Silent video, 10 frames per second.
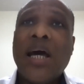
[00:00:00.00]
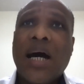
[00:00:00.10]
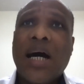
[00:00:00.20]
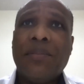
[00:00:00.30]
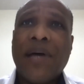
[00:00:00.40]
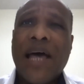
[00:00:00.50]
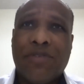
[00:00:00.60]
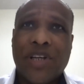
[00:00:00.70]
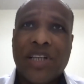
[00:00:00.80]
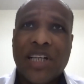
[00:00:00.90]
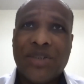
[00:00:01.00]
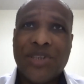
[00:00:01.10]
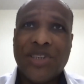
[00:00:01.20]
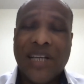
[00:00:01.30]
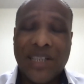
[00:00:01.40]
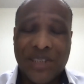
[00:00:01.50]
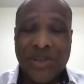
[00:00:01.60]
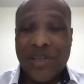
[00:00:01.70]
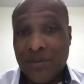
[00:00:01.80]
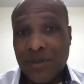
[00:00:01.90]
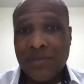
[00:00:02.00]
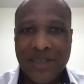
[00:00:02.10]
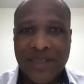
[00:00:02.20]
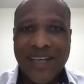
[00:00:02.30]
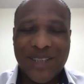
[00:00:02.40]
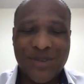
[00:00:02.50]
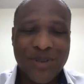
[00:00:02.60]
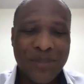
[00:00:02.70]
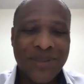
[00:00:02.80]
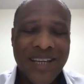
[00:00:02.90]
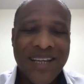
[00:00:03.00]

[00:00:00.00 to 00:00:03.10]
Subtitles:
African countries, Nigeria, where that's from,